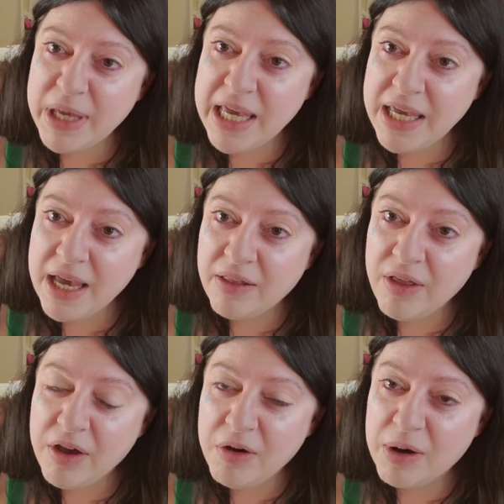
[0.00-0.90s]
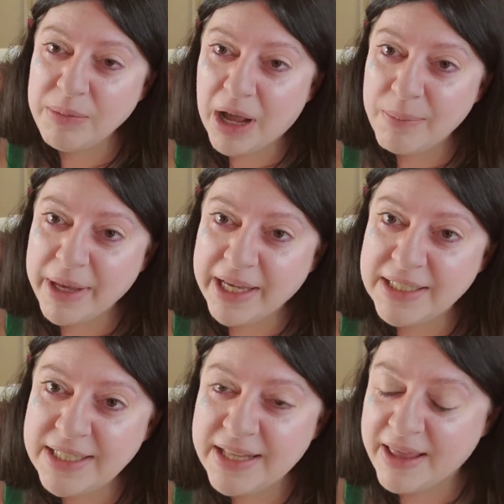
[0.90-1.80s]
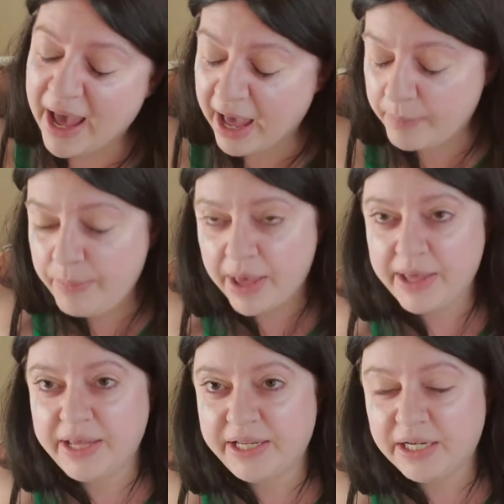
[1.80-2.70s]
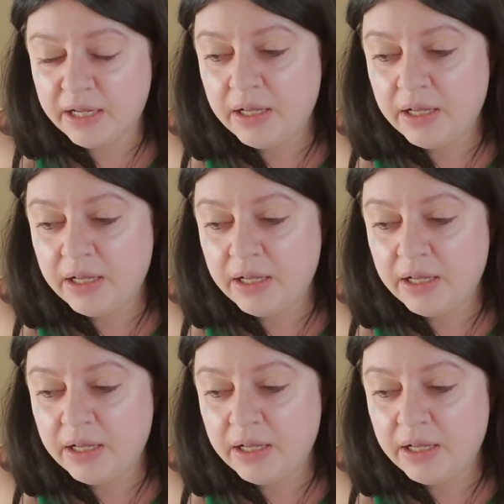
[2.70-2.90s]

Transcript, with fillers: pea yellow. I'm not big into that, but